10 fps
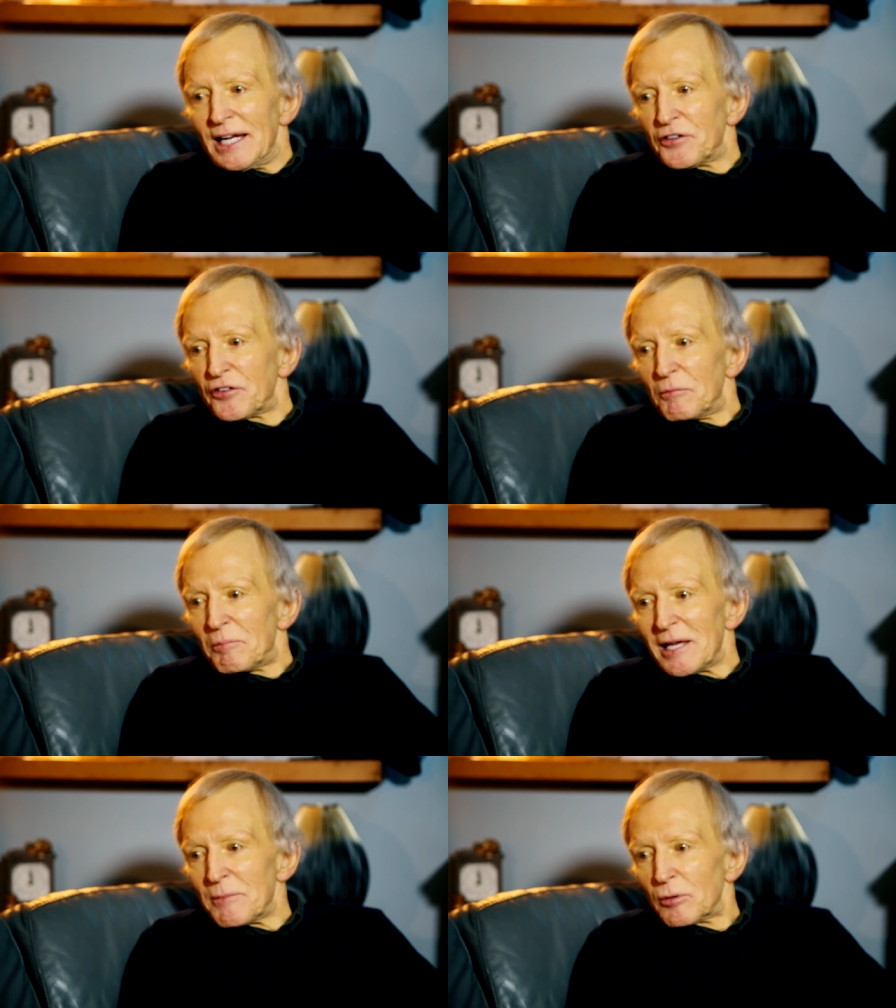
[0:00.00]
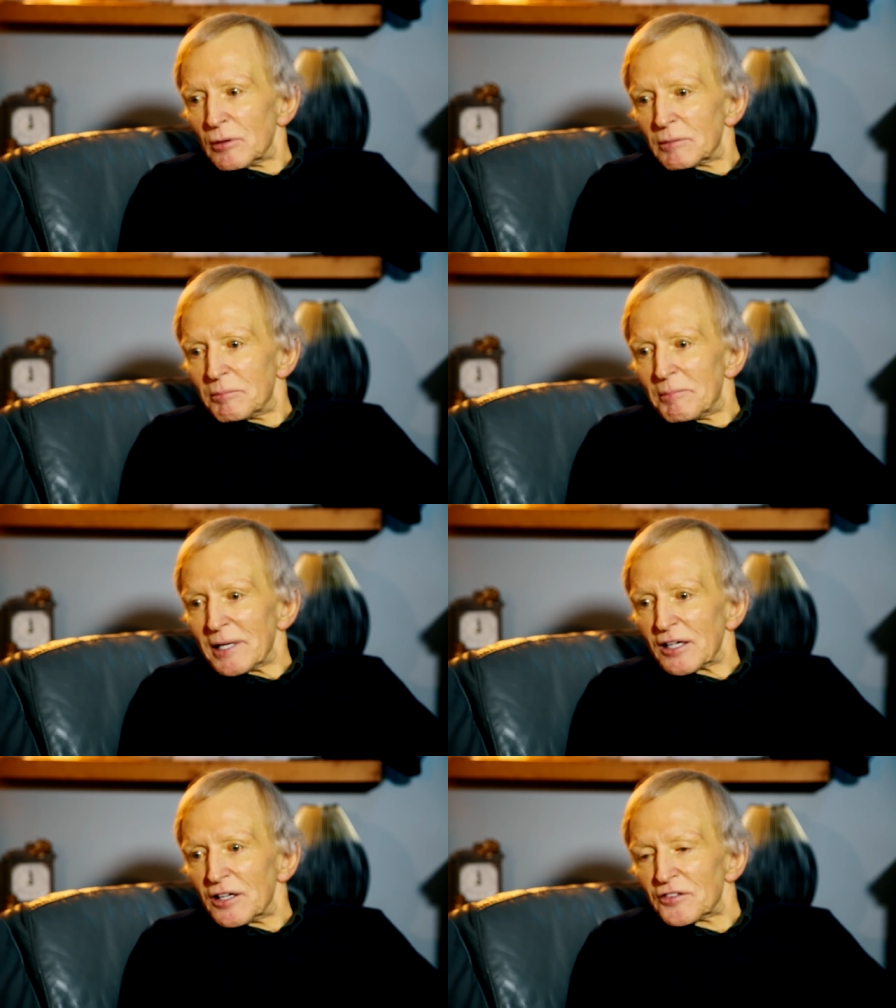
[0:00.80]
innocent people
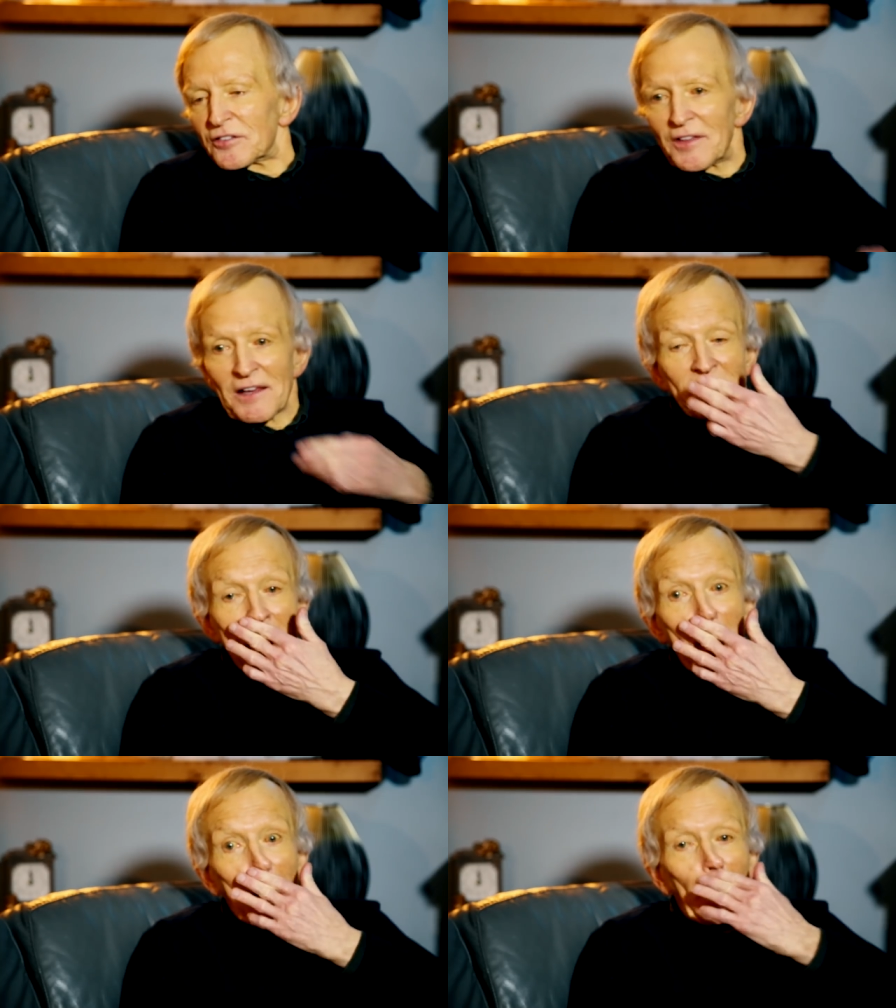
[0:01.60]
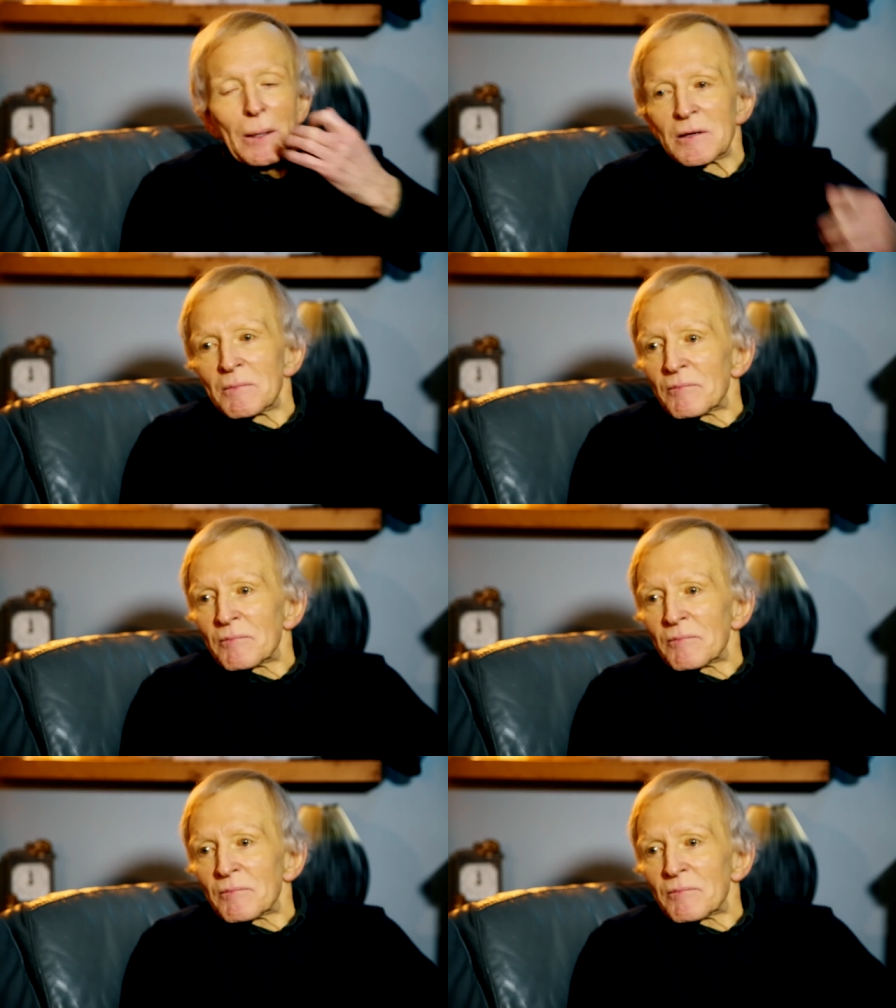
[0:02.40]
because they feel